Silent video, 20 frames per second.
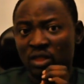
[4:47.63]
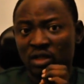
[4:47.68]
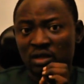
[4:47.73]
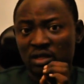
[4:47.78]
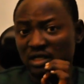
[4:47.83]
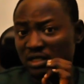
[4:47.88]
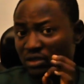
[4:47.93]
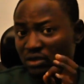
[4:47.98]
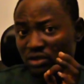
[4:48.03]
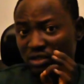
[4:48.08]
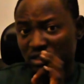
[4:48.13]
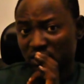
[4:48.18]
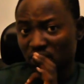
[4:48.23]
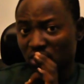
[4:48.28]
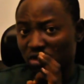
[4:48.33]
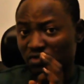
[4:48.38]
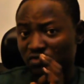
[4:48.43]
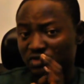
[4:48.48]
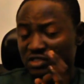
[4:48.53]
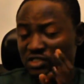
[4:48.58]

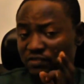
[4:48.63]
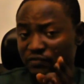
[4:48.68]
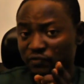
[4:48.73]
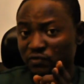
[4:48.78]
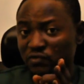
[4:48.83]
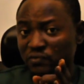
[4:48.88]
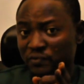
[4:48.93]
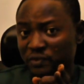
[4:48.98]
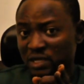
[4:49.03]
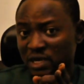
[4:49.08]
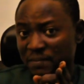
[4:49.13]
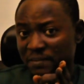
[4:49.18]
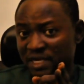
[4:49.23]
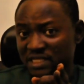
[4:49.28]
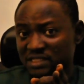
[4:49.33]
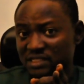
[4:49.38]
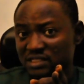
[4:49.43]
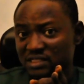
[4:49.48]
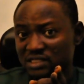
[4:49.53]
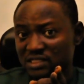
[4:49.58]
of its full
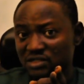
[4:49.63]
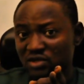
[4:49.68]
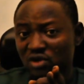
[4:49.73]
capacity,